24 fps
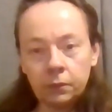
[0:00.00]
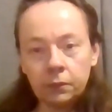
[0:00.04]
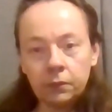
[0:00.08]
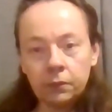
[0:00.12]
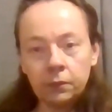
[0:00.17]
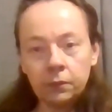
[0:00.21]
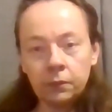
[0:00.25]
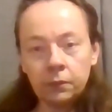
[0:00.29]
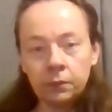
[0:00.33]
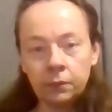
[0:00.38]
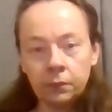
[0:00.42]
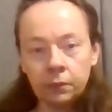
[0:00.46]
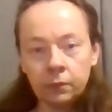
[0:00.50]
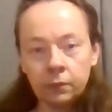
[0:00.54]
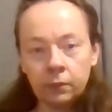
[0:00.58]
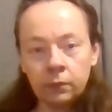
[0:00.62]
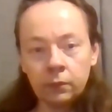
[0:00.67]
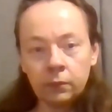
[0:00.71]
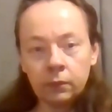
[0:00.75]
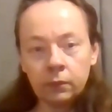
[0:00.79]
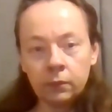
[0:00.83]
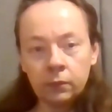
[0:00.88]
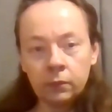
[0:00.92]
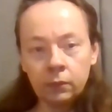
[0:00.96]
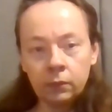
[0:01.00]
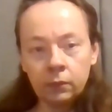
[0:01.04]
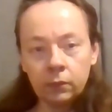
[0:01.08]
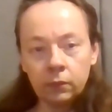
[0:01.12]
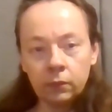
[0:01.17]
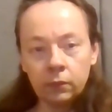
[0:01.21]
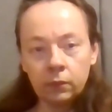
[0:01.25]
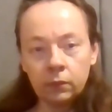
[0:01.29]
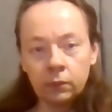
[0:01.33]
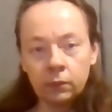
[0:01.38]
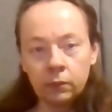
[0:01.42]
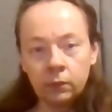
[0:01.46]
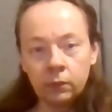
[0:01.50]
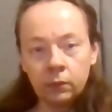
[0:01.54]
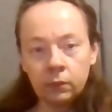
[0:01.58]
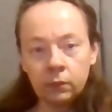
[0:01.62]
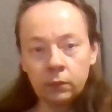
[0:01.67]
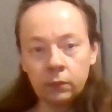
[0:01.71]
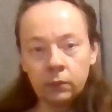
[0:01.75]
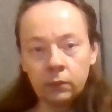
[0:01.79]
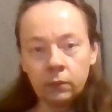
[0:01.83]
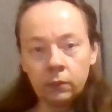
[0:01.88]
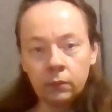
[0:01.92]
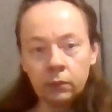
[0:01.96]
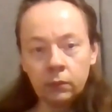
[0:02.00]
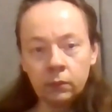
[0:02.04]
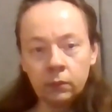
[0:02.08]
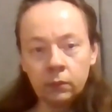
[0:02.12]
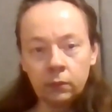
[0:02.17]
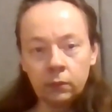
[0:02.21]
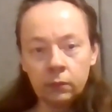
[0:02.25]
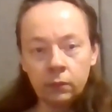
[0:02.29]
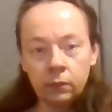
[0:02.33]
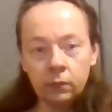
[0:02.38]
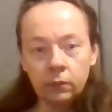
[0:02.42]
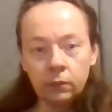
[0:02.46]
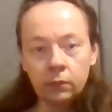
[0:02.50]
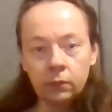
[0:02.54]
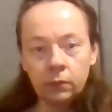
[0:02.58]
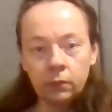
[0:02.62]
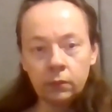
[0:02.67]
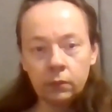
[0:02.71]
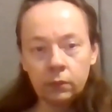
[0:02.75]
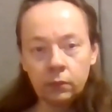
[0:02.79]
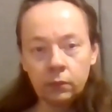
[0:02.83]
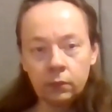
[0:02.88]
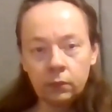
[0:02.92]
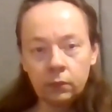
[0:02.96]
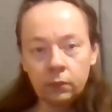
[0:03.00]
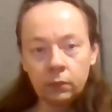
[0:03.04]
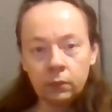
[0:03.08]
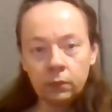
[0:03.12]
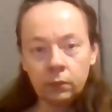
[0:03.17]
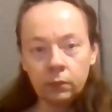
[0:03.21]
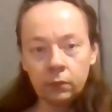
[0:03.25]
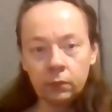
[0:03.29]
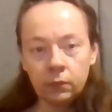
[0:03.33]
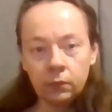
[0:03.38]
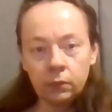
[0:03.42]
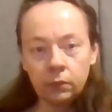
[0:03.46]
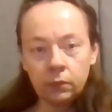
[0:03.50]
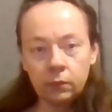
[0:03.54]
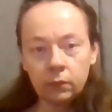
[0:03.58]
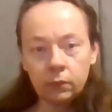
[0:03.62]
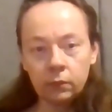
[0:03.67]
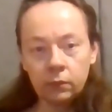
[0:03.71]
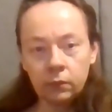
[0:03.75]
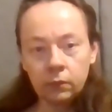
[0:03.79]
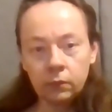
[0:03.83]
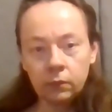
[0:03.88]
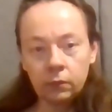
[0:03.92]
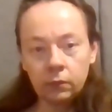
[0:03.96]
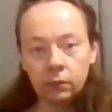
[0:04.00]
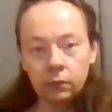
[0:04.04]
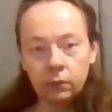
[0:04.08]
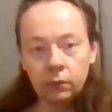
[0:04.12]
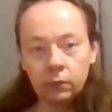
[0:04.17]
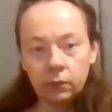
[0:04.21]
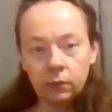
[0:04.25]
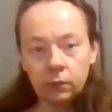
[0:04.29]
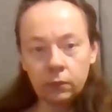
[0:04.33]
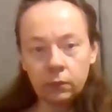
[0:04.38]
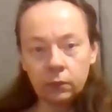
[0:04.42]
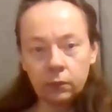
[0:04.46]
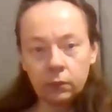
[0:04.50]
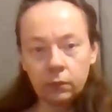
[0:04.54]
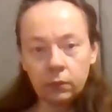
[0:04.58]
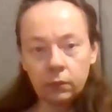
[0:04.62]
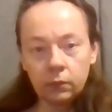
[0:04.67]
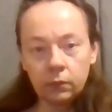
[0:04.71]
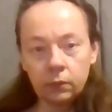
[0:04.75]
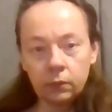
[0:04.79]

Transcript: (not speaking)